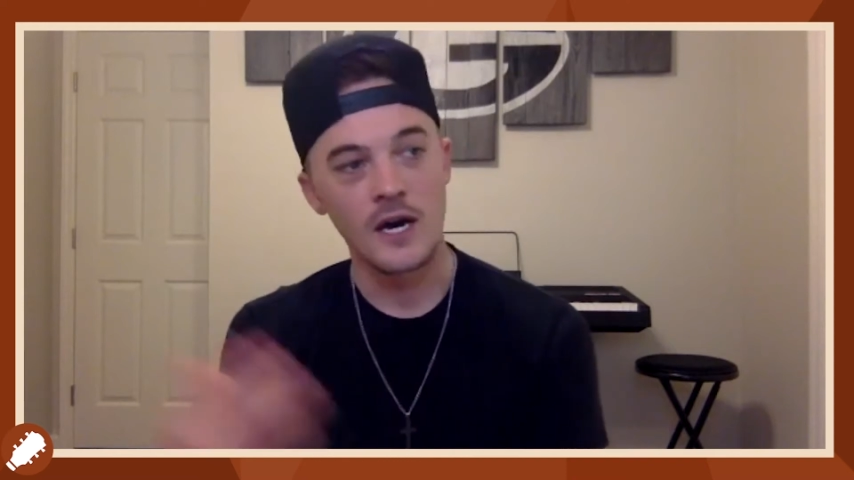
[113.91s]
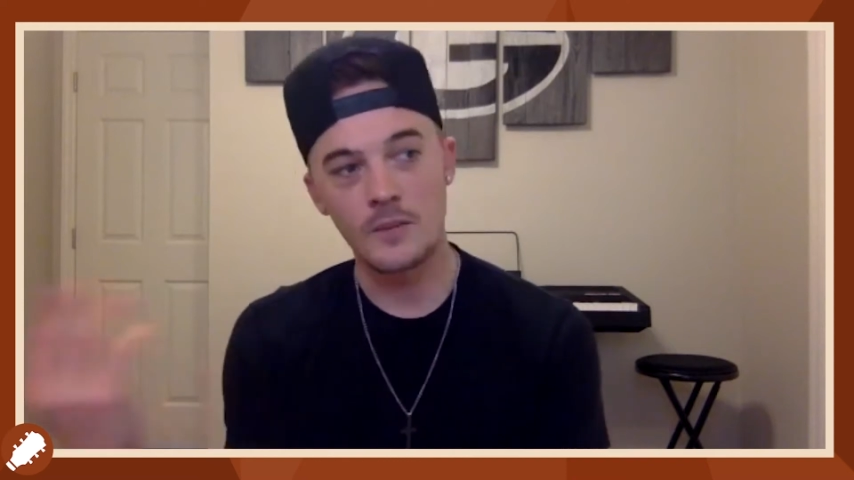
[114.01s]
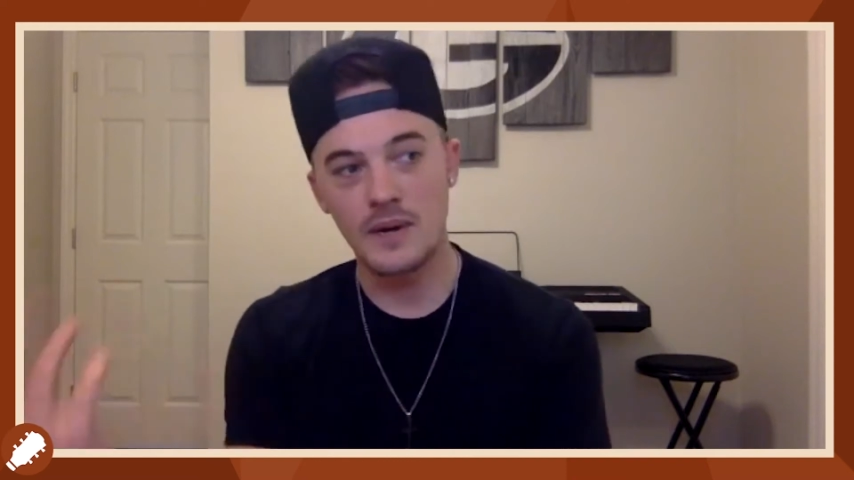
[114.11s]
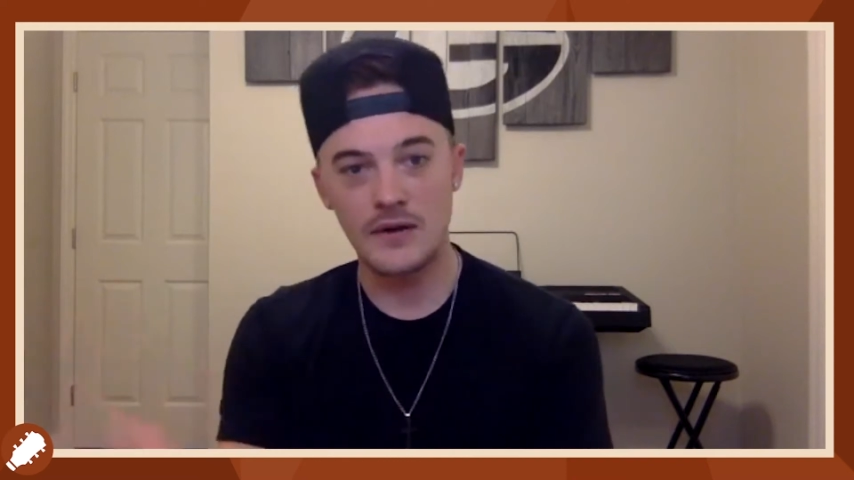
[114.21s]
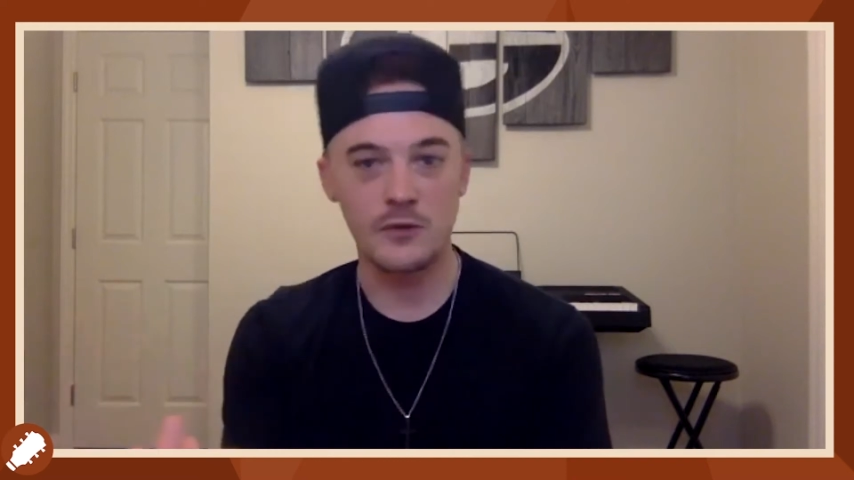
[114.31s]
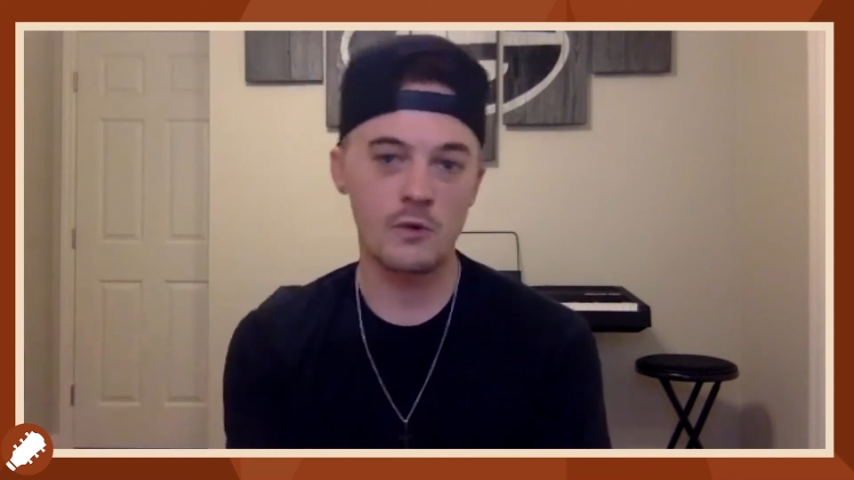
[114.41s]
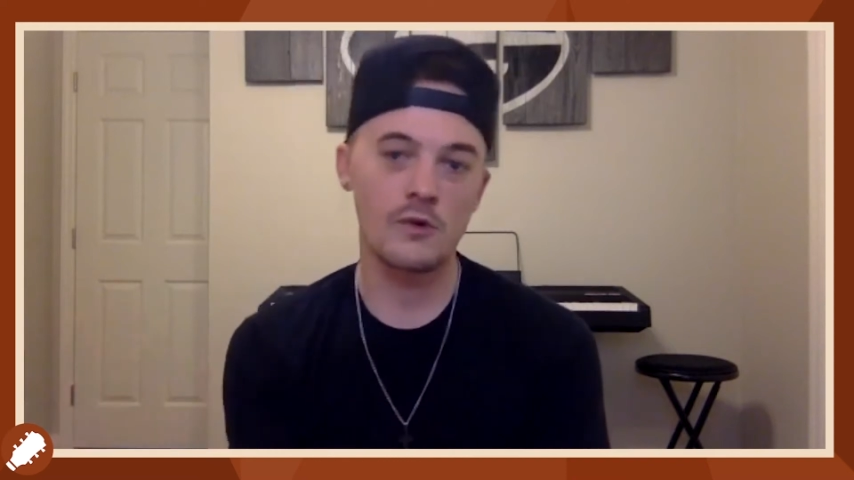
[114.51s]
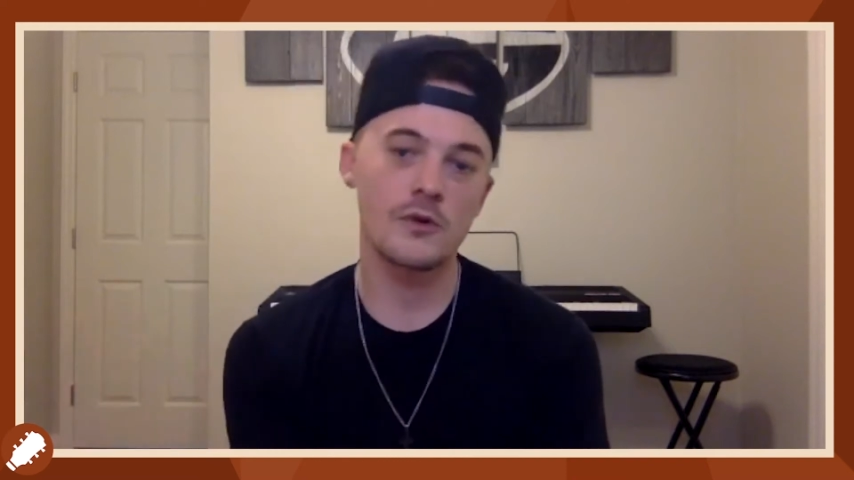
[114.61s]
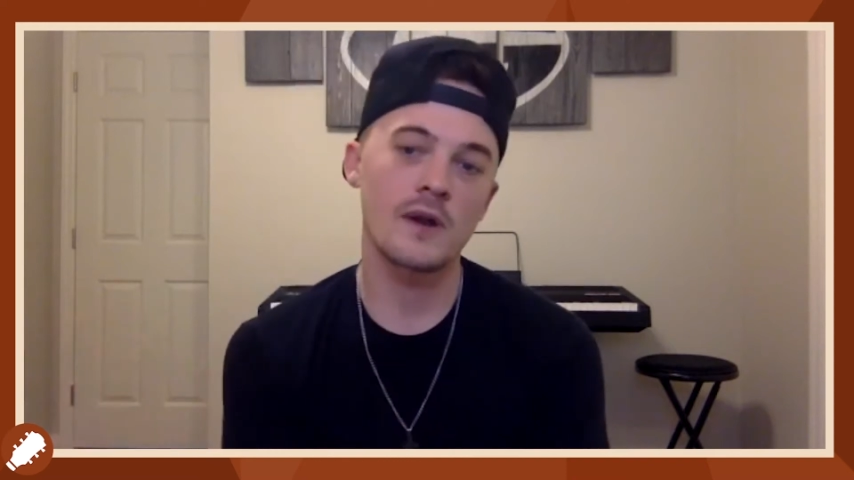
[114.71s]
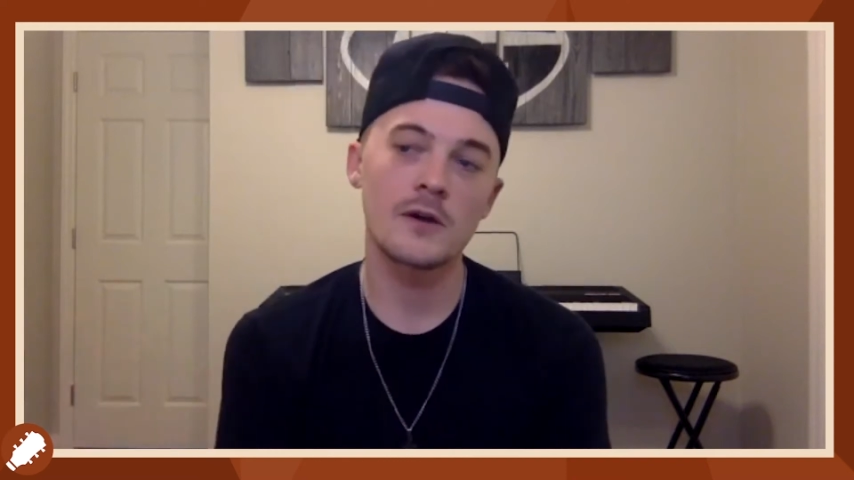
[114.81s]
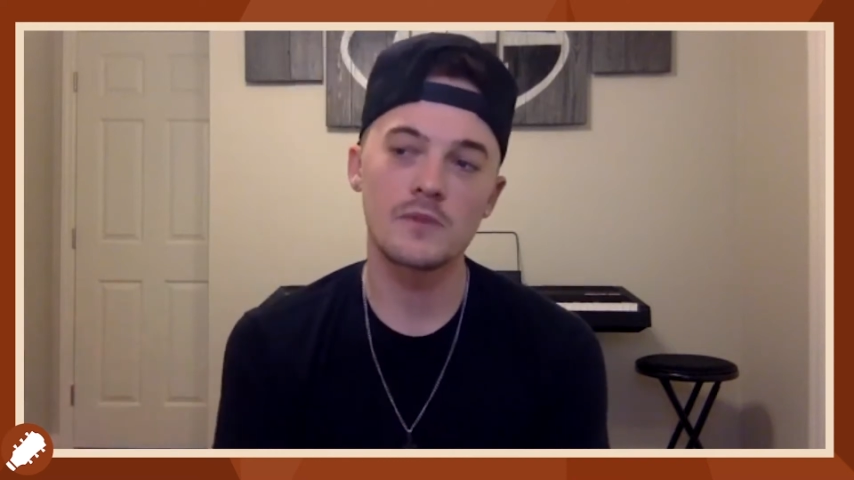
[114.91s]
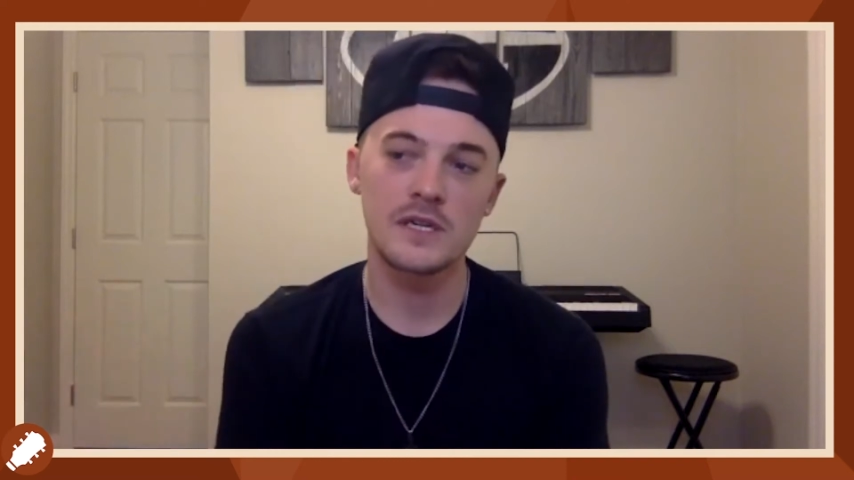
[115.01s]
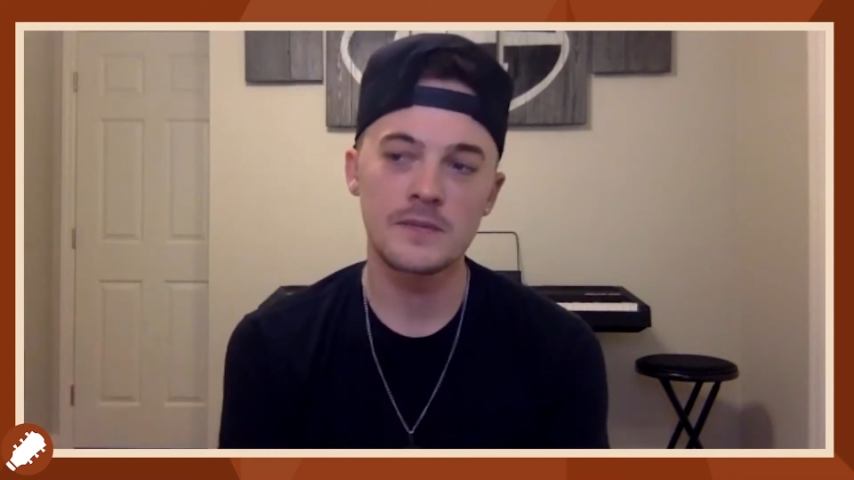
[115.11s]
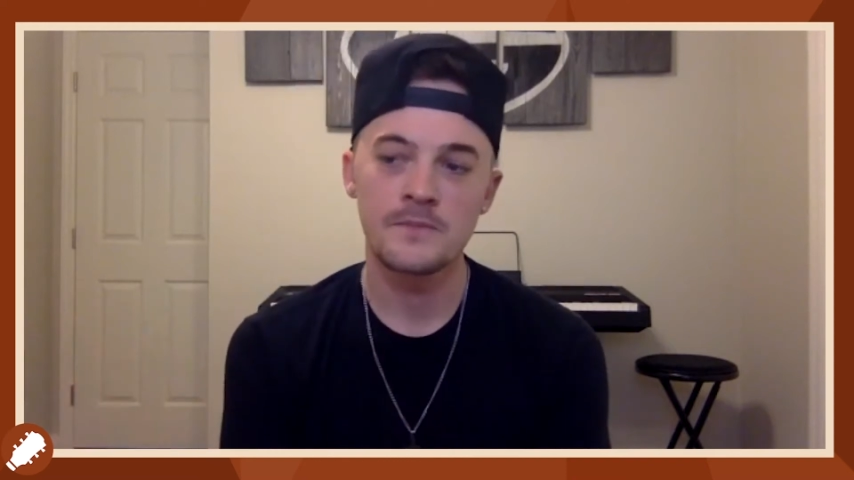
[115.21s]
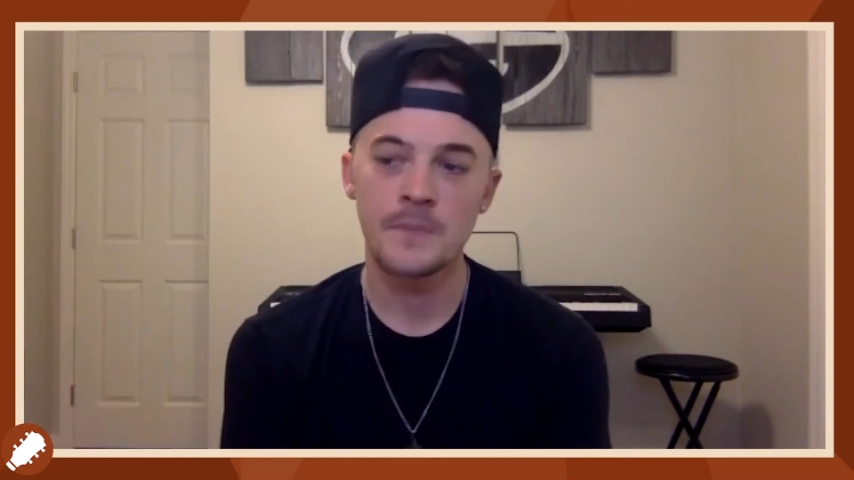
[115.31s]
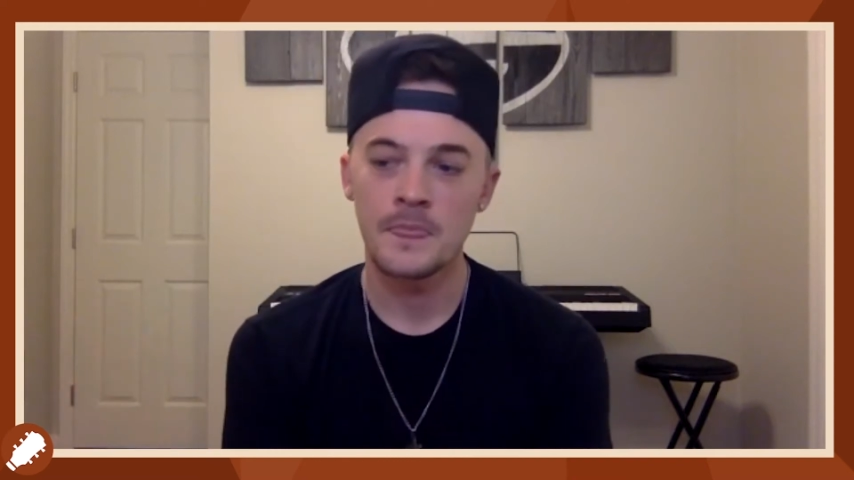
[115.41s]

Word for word: about the world around me.